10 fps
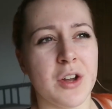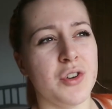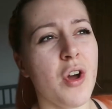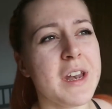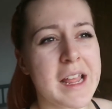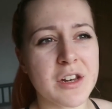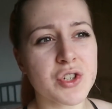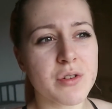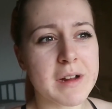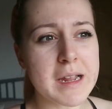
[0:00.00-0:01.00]
not an
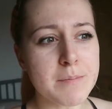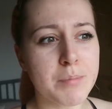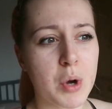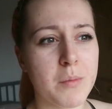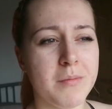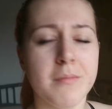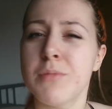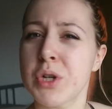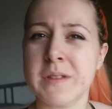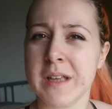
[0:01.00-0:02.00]
injury, but
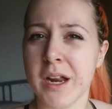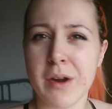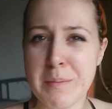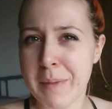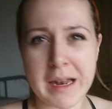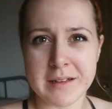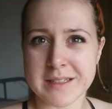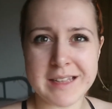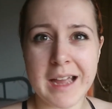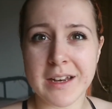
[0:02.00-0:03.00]
muscular
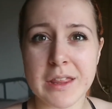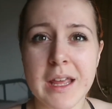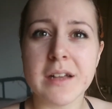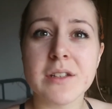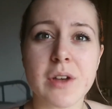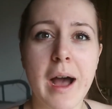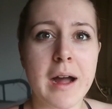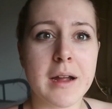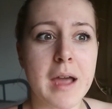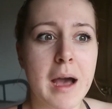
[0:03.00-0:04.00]
imbalance kind of thing. So
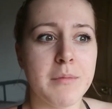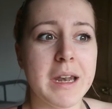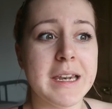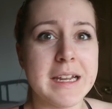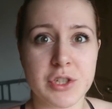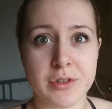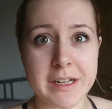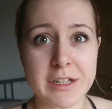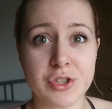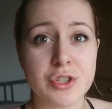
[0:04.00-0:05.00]
I am
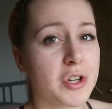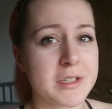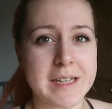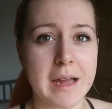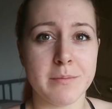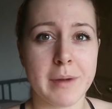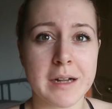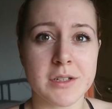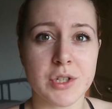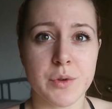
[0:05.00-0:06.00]
literally just getting
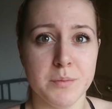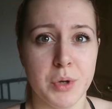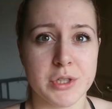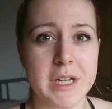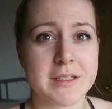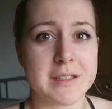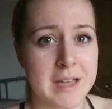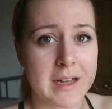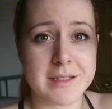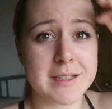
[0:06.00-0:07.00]
back to doing push
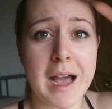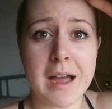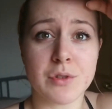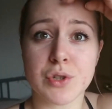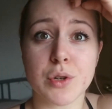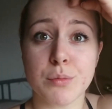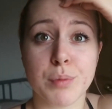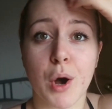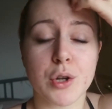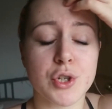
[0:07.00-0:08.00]
exercises. I haven't done
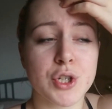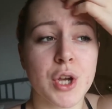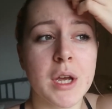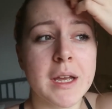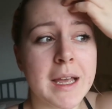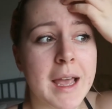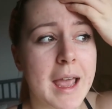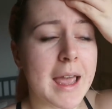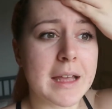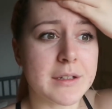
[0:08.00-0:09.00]
push
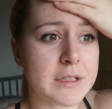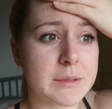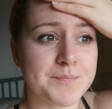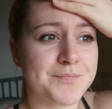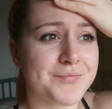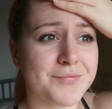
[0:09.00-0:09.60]
in,